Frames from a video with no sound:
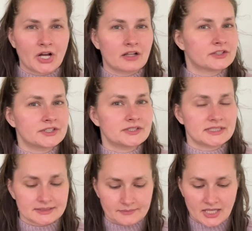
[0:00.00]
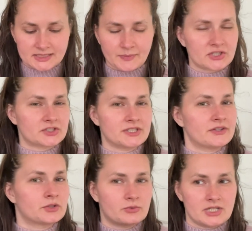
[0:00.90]
colors, especially
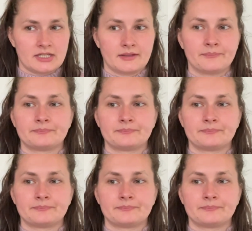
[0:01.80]
the green.